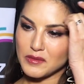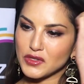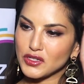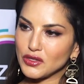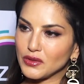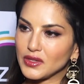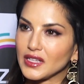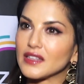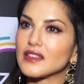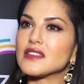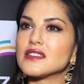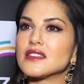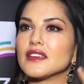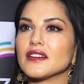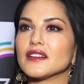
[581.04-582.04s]
shooting it
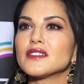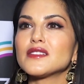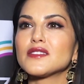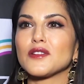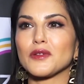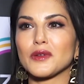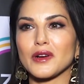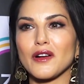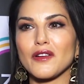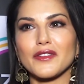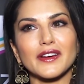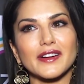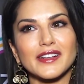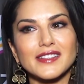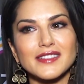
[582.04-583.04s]
this year, so we're all
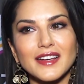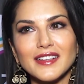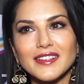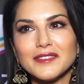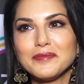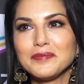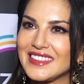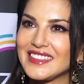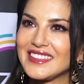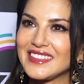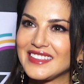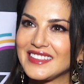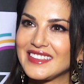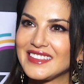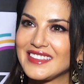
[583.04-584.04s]
very excited.
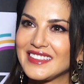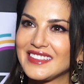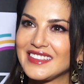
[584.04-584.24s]
Okay,